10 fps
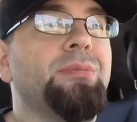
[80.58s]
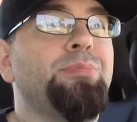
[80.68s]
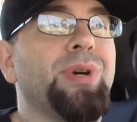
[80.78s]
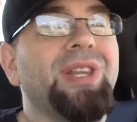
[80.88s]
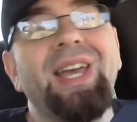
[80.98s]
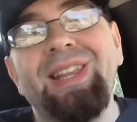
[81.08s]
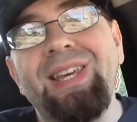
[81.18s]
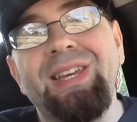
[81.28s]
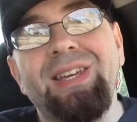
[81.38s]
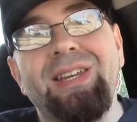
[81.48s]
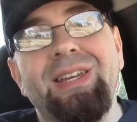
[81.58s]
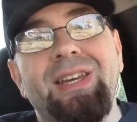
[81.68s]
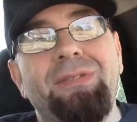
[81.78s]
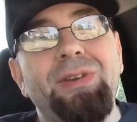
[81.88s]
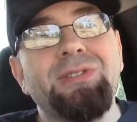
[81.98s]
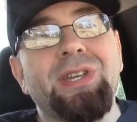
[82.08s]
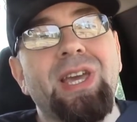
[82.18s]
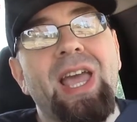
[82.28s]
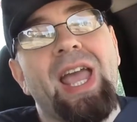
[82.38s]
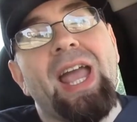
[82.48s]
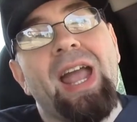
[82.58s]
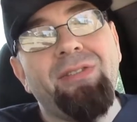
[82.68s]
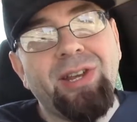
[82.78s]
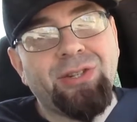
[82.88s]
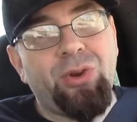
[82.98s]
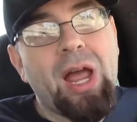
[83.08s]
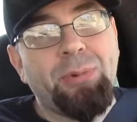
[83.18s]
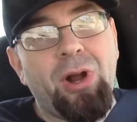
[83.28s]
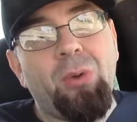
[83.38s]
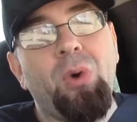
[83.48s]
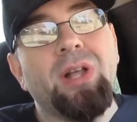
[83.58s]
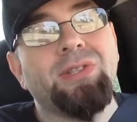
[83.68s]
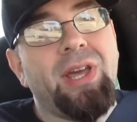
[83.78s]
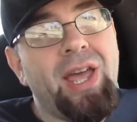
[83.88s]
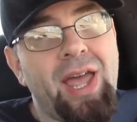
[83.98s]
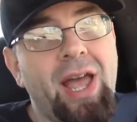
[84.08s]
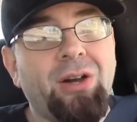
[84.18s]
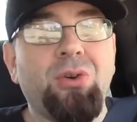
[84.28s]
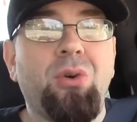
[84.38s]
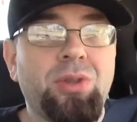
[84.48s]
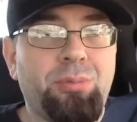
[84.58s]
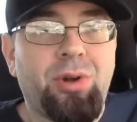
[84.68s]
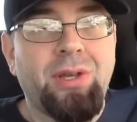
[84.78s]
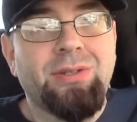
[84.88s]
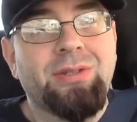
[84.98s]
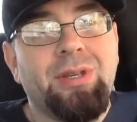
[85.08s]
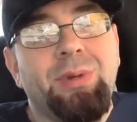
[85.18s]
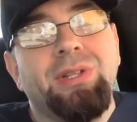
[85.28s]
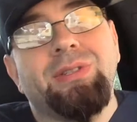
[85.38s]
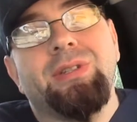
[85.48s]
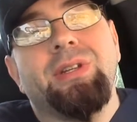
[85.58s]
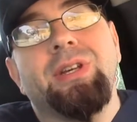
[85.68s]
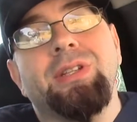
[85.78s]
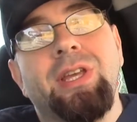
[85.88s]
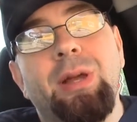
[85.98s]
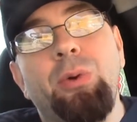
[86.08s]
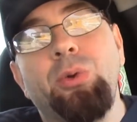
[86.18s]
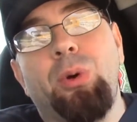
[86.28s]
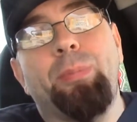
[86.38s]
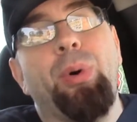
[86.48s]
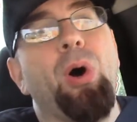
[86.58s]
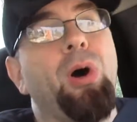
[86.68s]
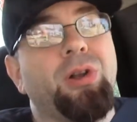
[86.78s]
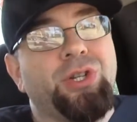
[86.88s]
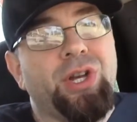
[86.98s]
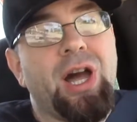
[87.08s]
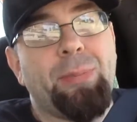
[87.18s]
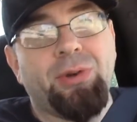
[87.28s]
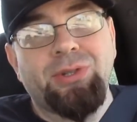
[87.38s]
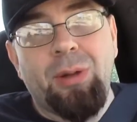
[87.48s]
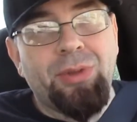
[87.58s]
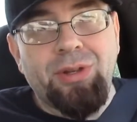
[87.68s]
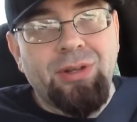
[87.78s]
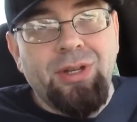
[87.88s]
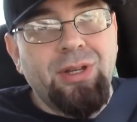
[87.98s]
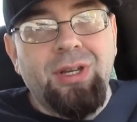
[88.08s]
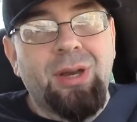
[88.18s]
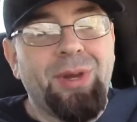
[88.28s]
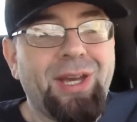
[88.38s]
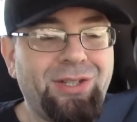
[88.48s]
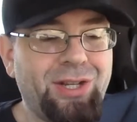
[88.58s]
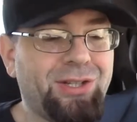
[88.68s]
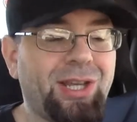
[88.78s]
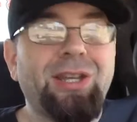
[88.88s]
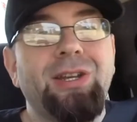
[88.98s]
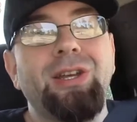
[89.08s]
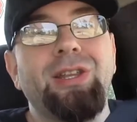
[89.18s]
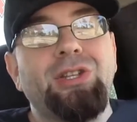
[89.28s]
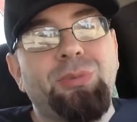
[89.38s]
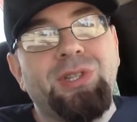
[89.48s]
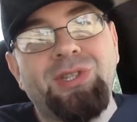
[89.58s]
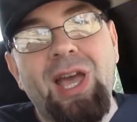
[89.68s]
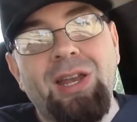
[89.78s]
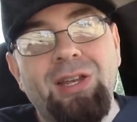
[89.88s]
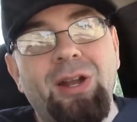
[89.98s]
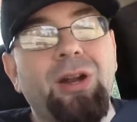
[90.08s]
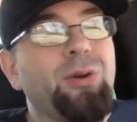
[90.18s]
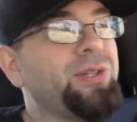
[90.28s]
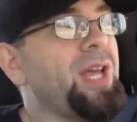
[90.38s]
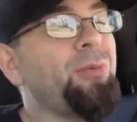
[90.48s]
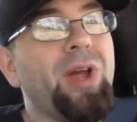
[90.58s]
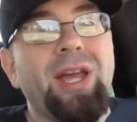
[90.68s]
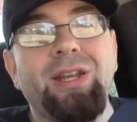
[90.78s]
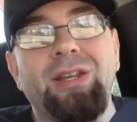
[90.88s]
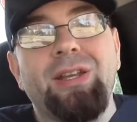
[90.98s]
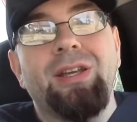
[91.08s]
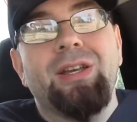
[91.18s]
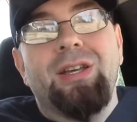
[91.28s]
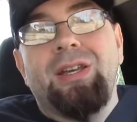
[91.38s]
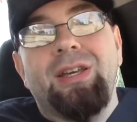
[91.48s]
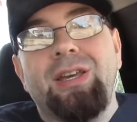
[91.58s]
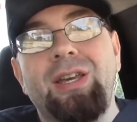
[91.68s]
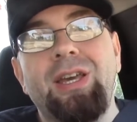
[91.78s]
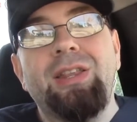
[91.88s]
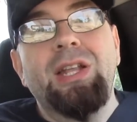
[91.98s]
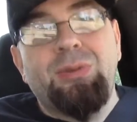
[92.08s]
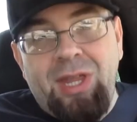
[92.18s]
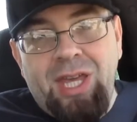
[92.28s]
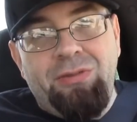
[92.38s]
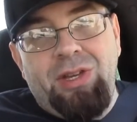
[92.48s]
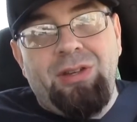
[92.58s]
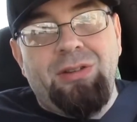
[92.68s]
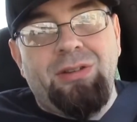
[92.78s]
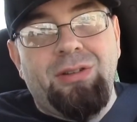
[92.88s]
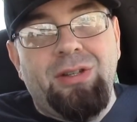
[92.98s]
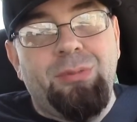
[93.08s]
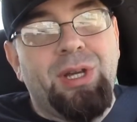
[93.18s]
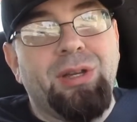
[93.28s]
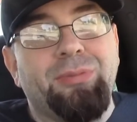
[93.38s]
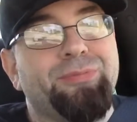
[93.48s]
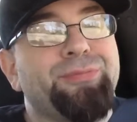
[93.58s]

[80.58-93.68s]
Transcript: But lately, it feels like every scrapyard wants to haggle over the prices. I mean, it's, it's like I'm going to a pawn shop or something. I mean, it's just like they should be set at a set rate, and that's what they give you. I mean,